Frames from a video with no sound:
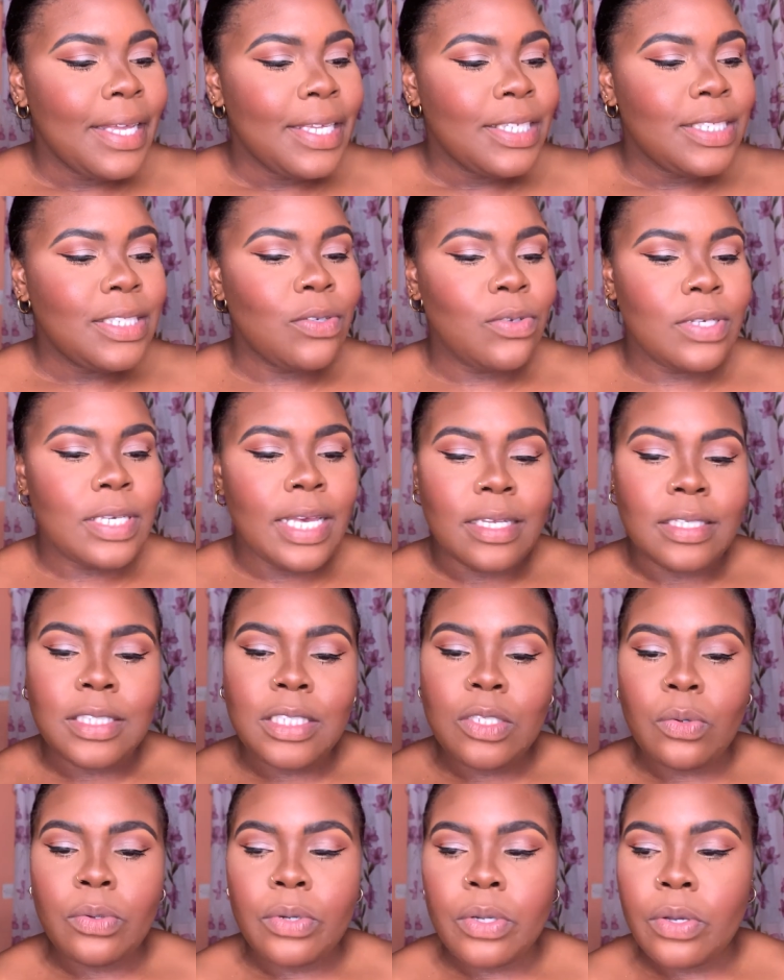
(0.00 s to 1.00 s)
So yes,
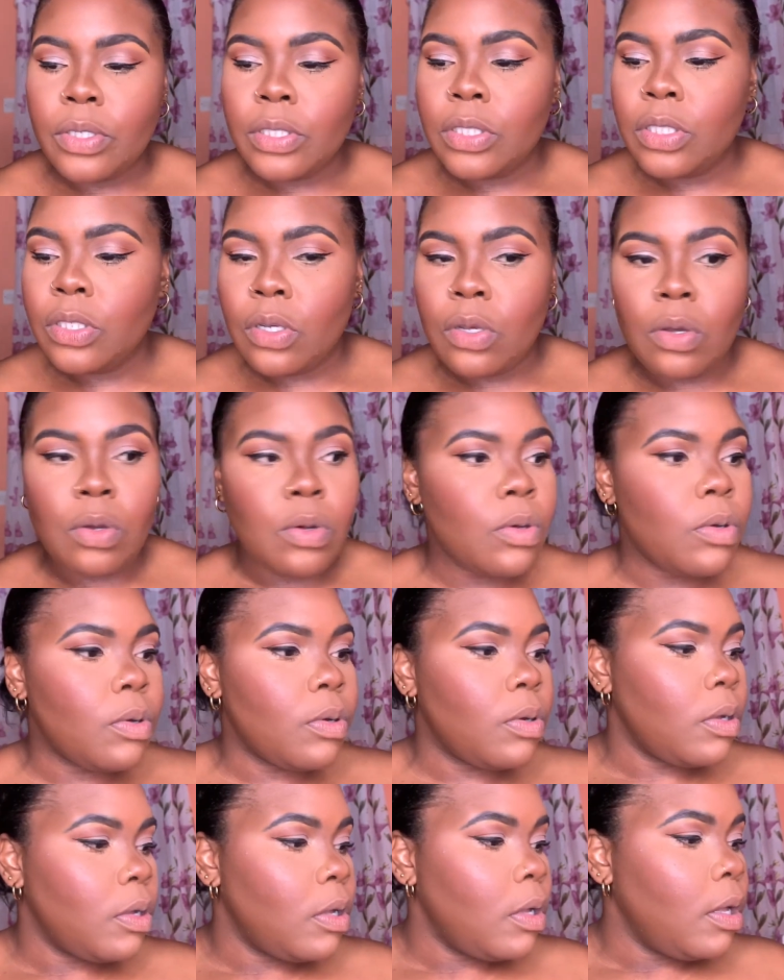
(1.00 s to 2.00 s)
so we're going to go
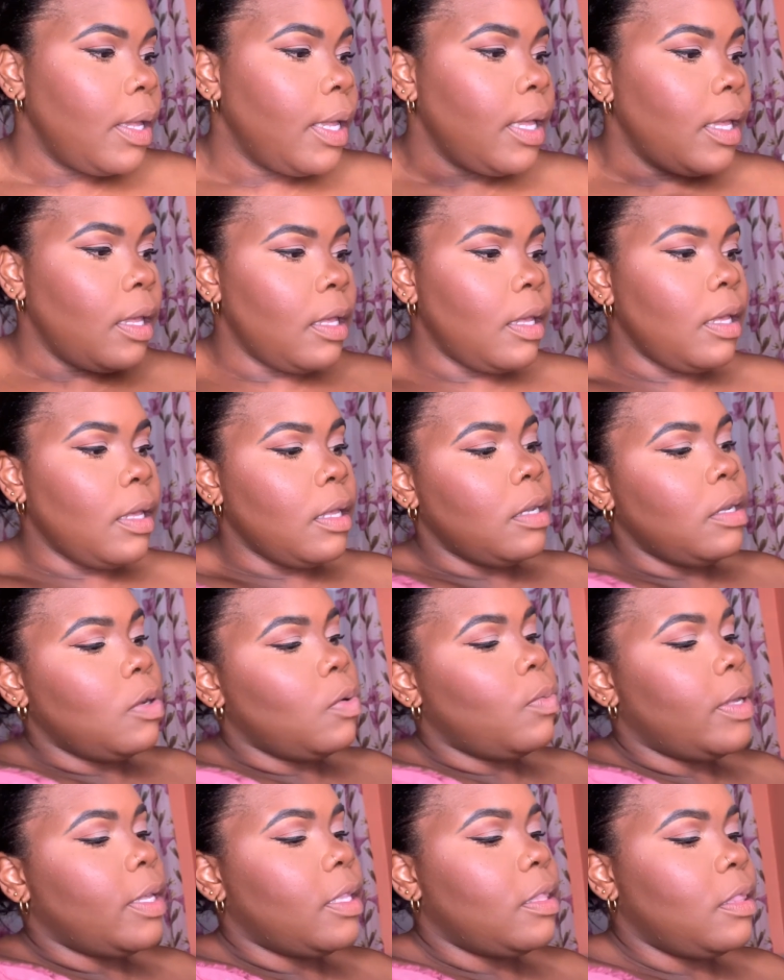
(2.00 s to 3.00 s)
in
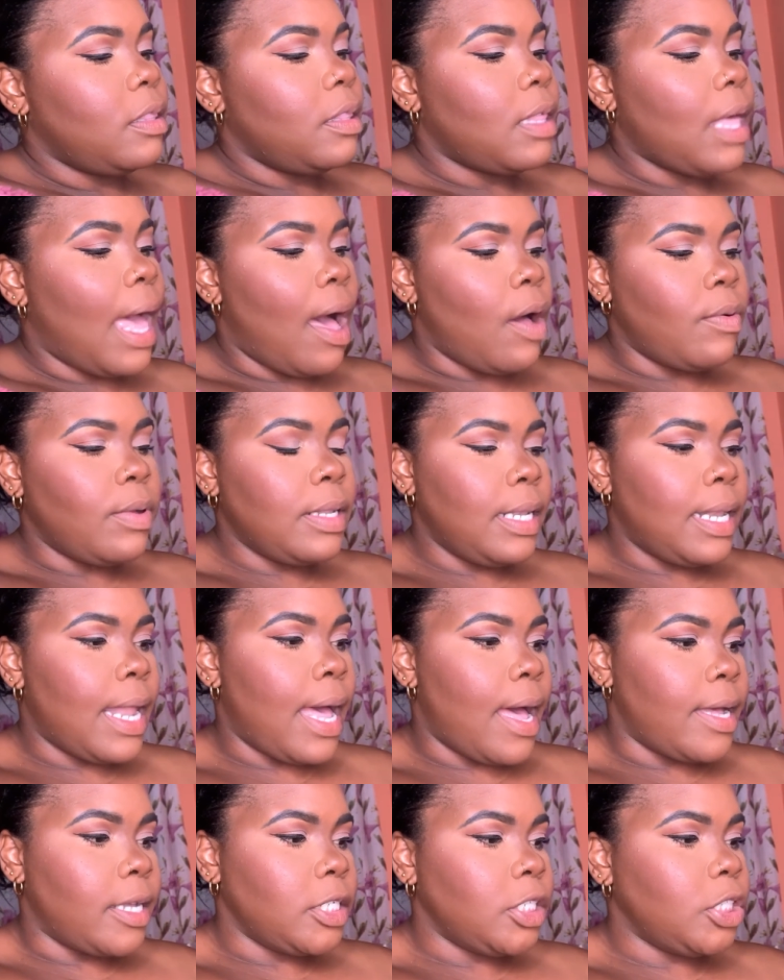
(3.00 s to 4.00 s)
with our
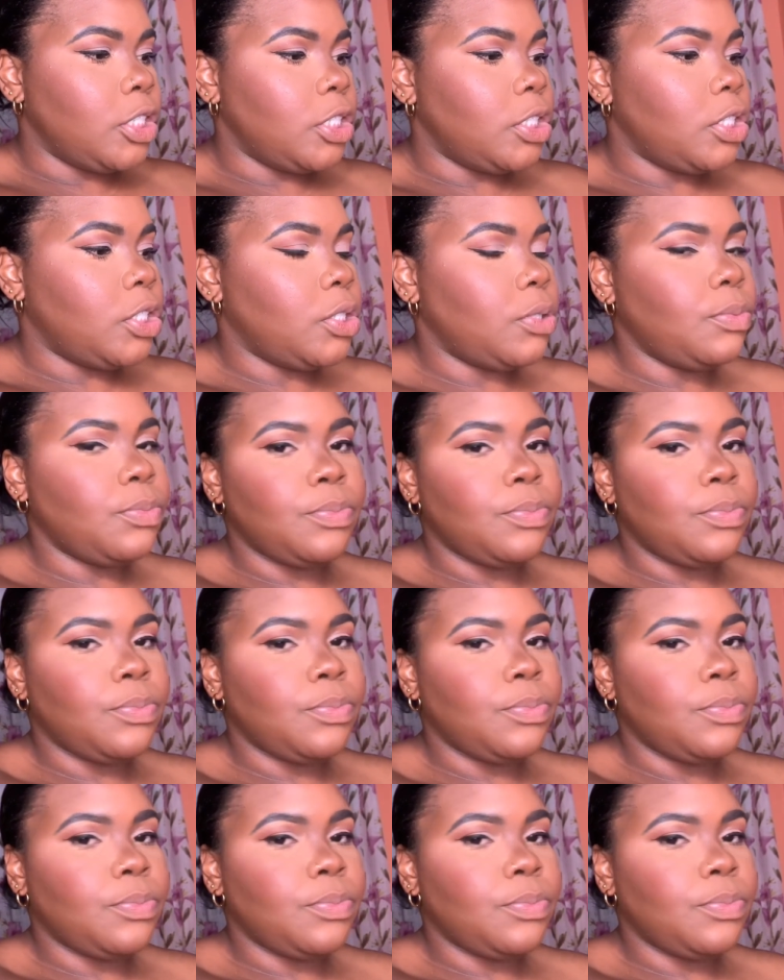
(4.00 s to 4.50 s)
lash.